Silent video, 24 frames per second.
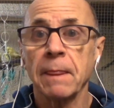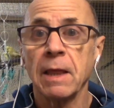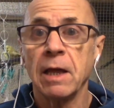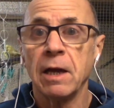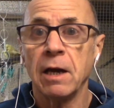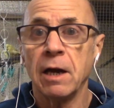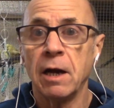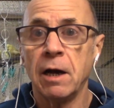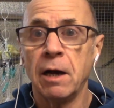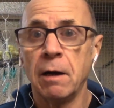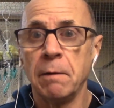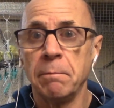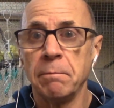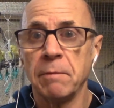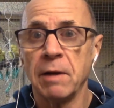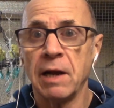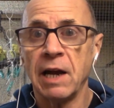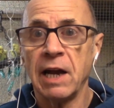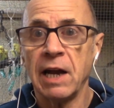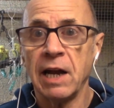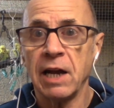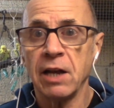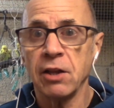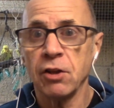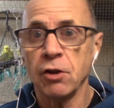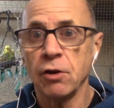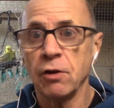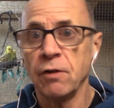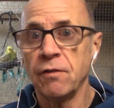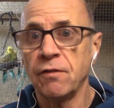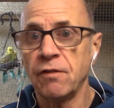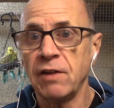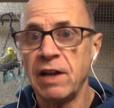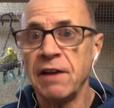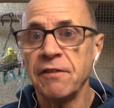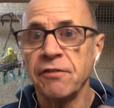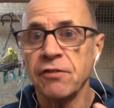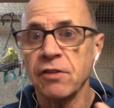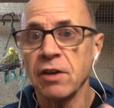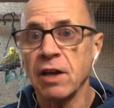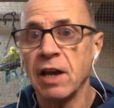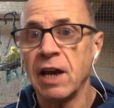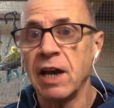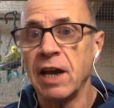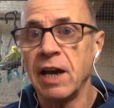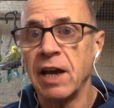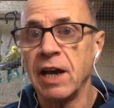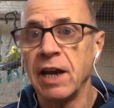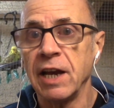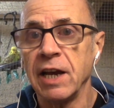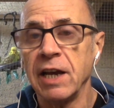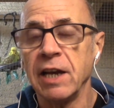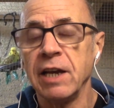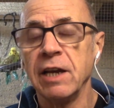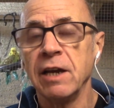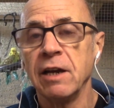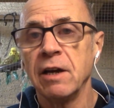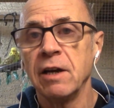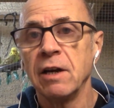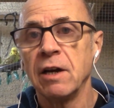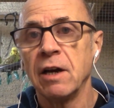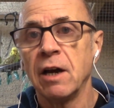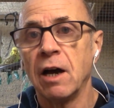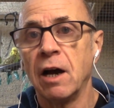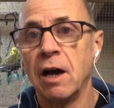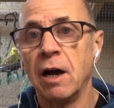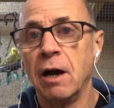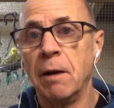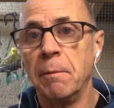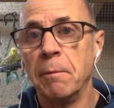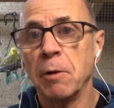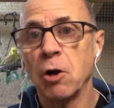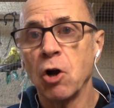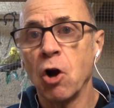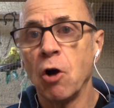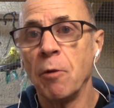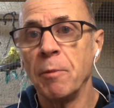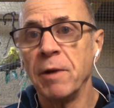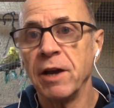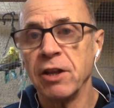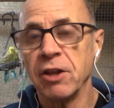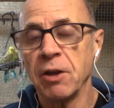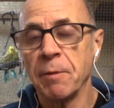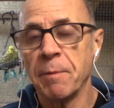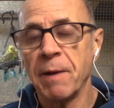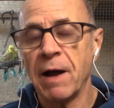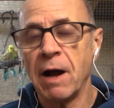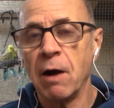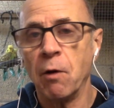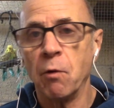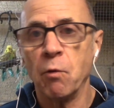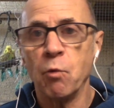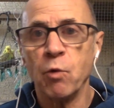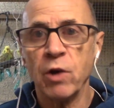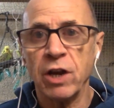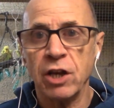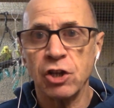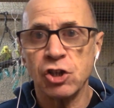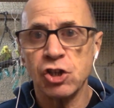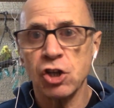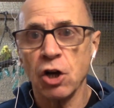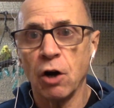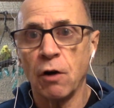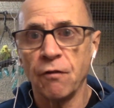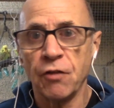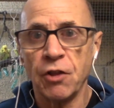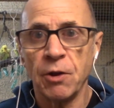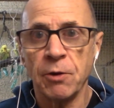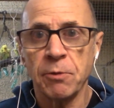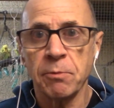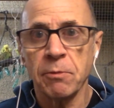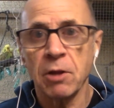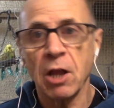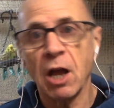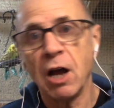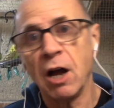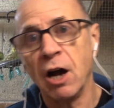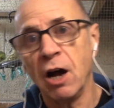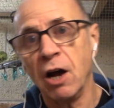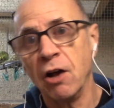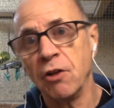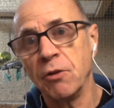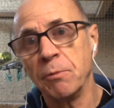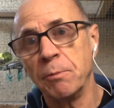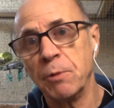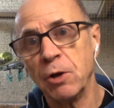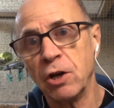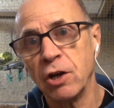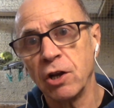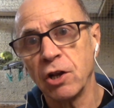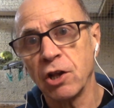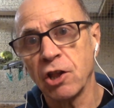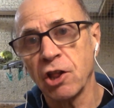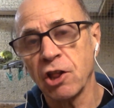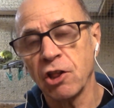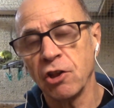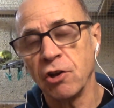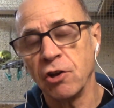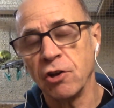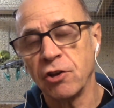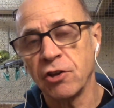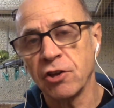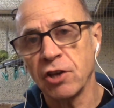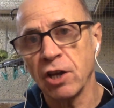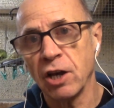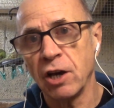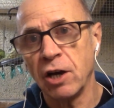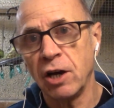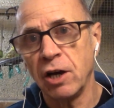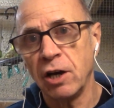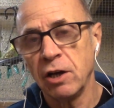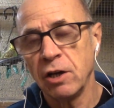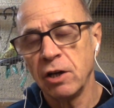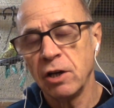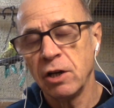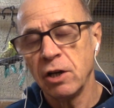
and have left a comment about which of the birds that